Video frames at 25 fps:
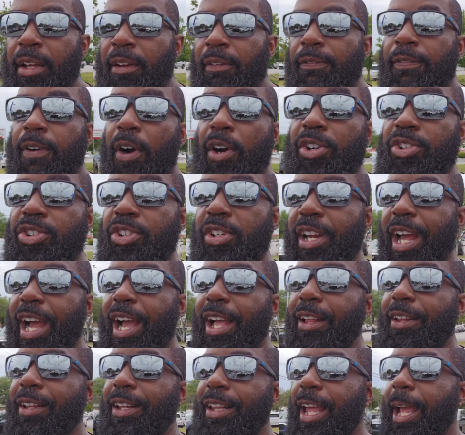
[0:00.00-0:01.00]

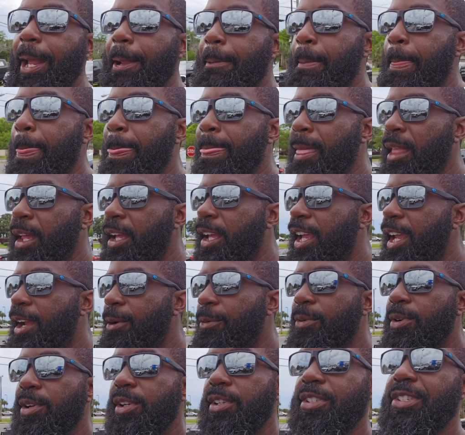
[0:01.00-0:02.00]
functionality, like it
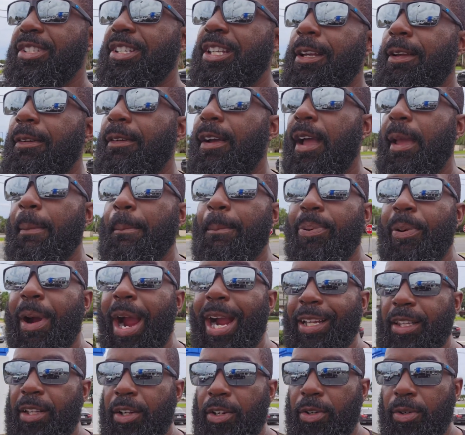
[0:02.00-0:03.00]
was
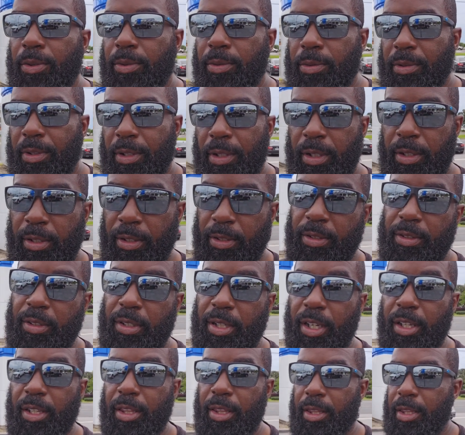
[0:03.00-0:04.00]
impractical
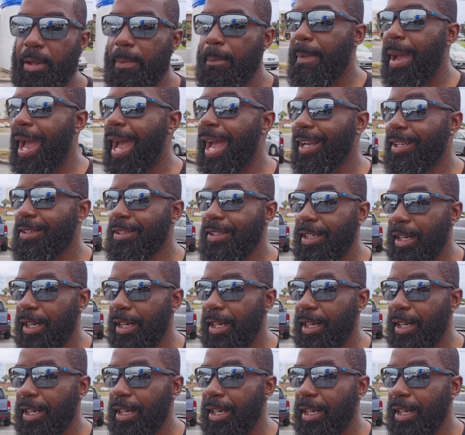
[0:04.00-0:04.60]
to the max.